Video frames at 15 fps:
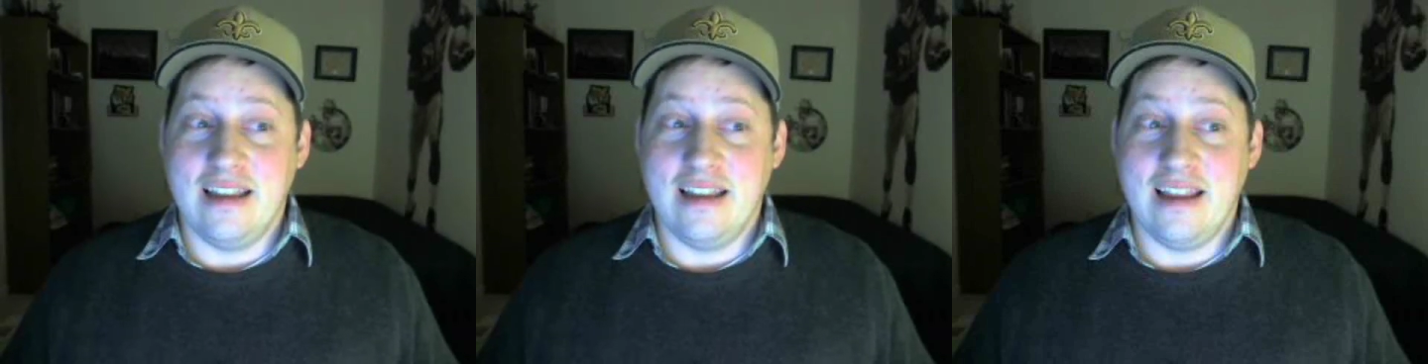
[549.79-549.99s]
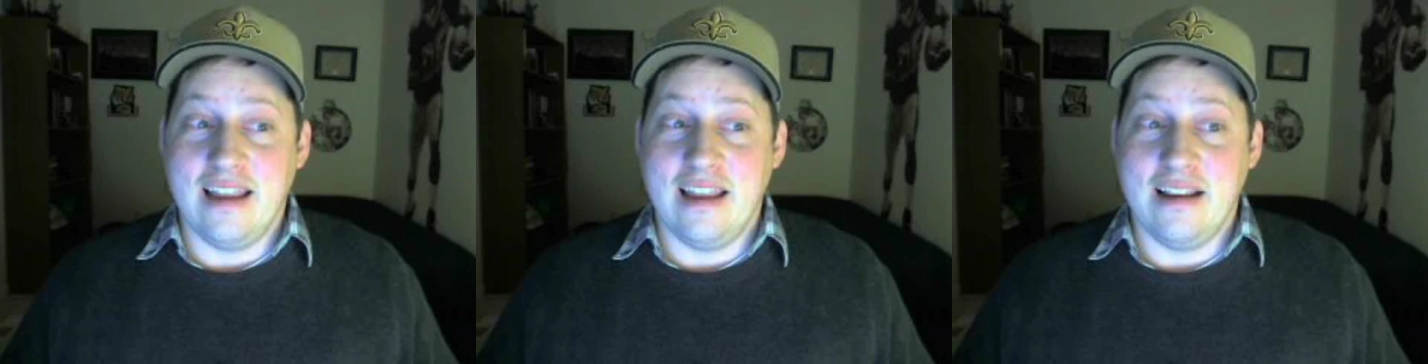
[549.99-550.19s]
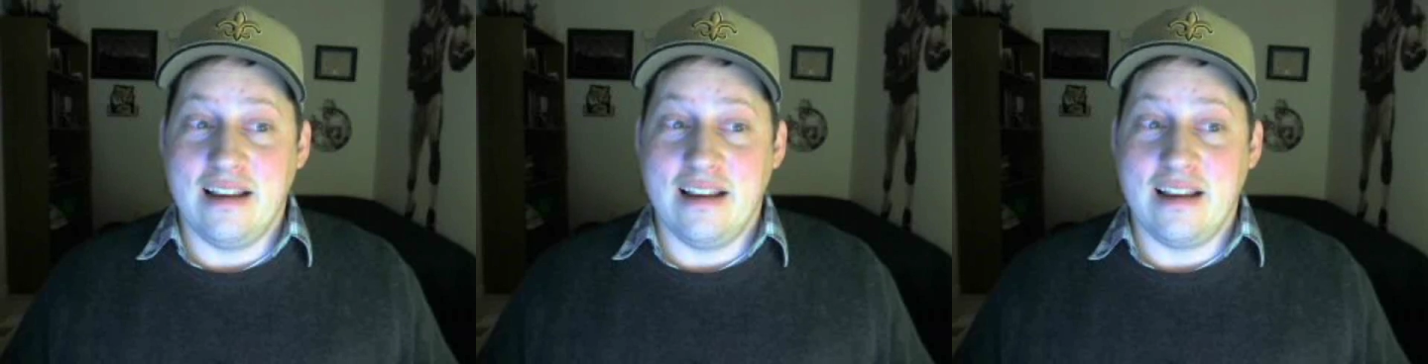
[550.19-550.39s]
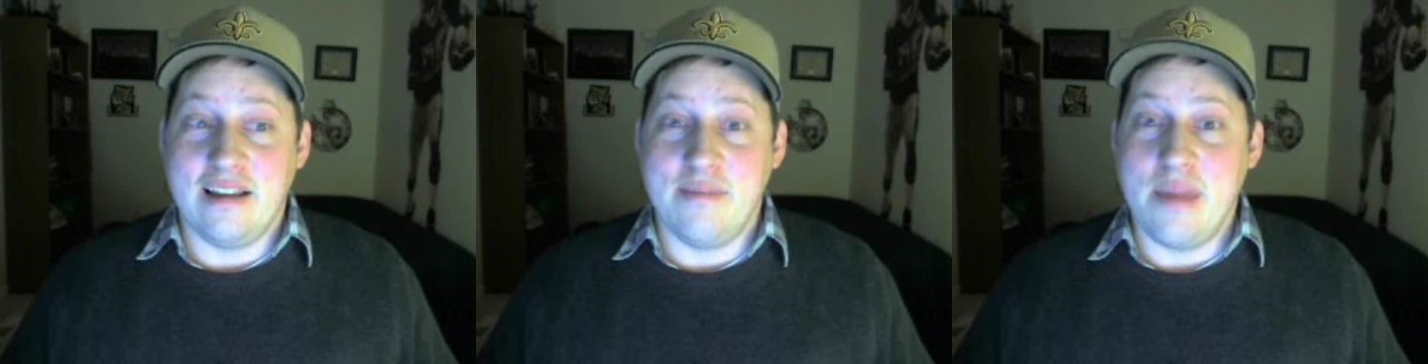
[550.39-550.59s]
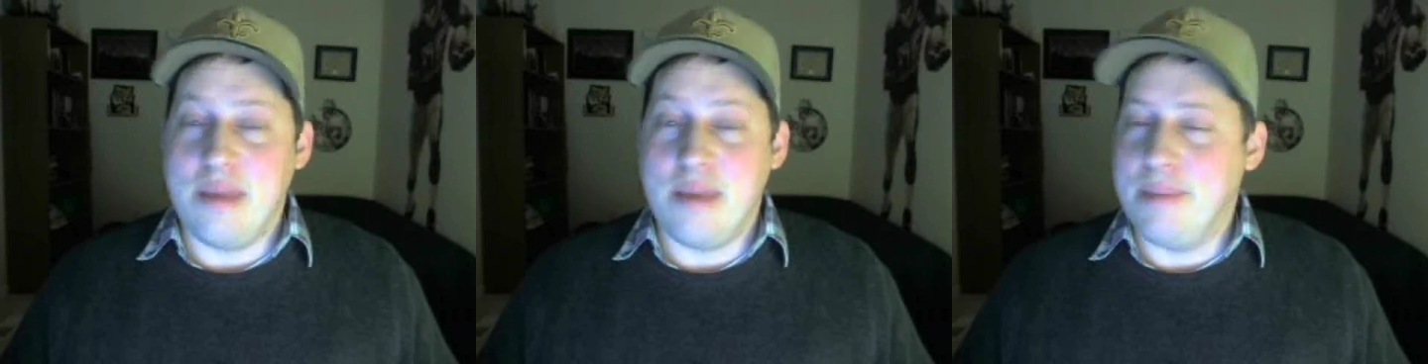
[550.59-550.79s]
and
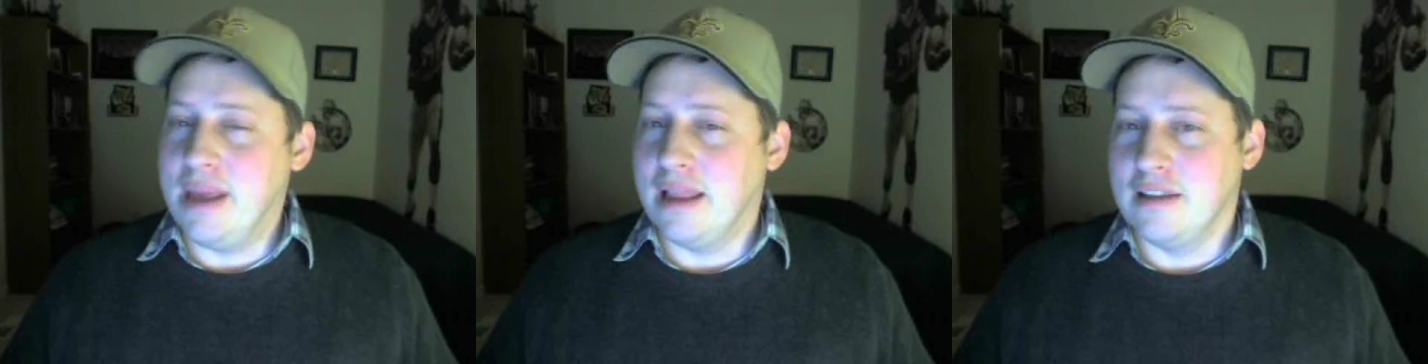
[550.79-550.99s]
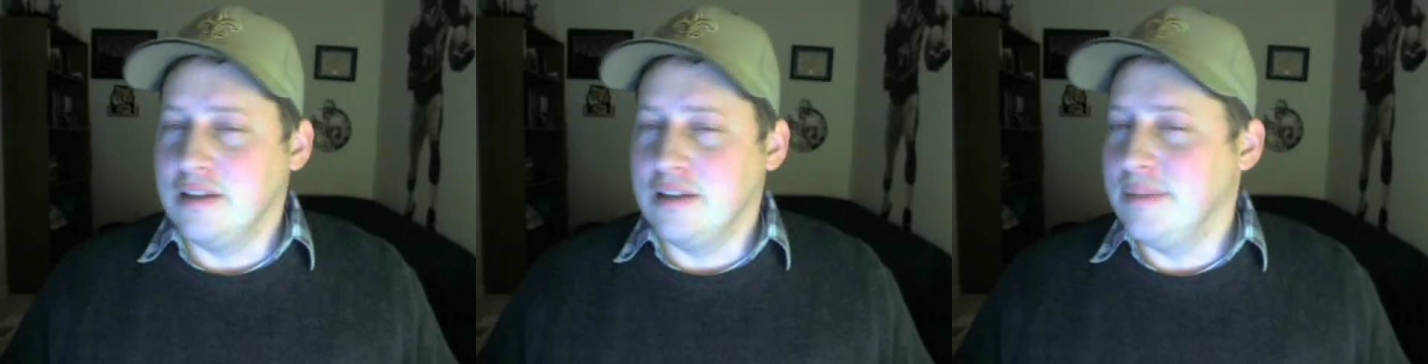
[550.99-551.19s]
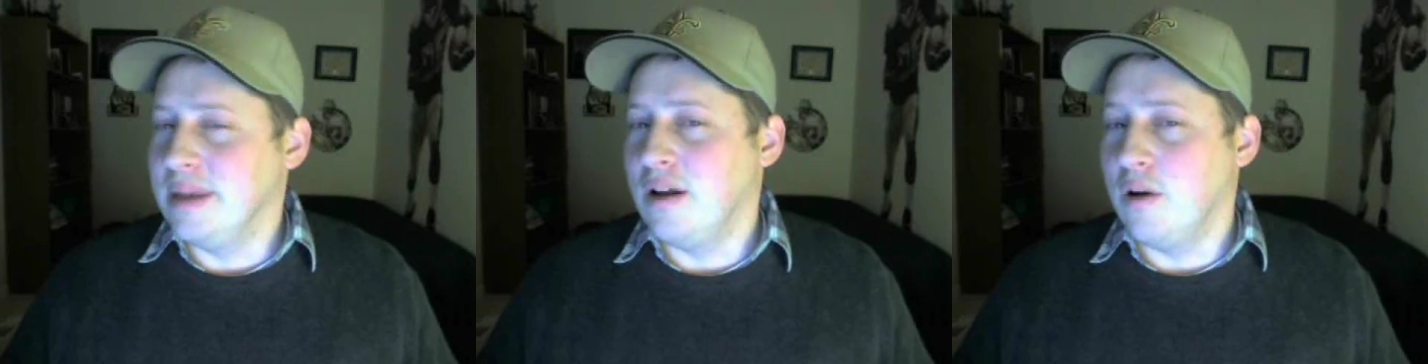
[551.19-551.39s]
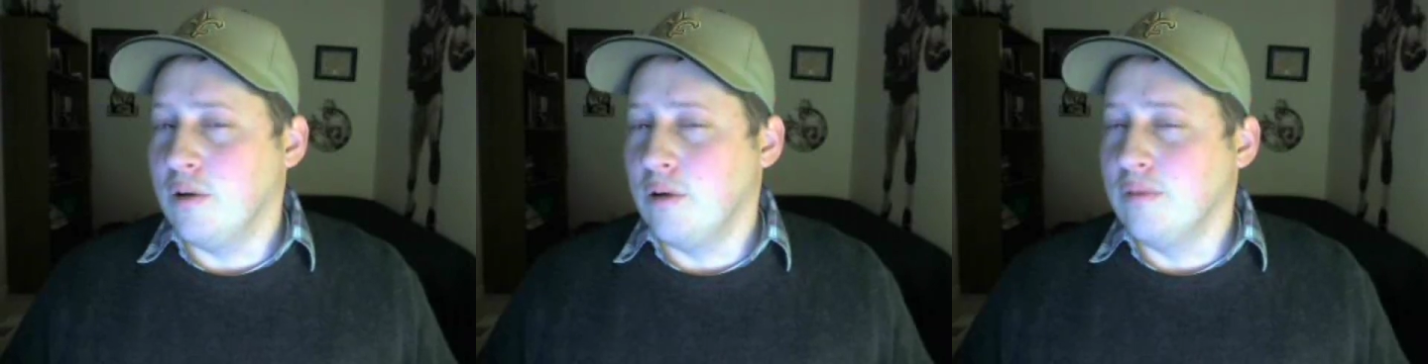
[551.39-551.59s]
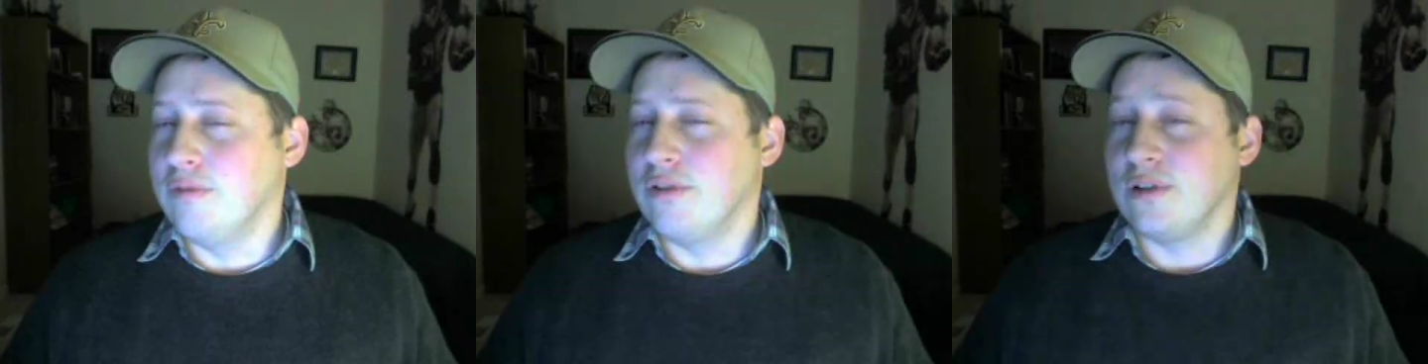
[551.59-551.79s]
maybe a little bit
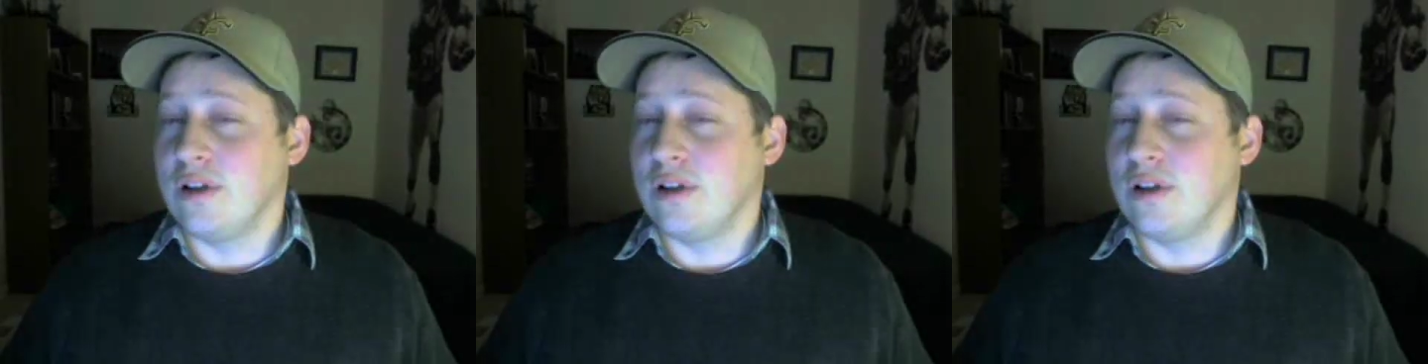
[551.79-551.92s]
hopeful.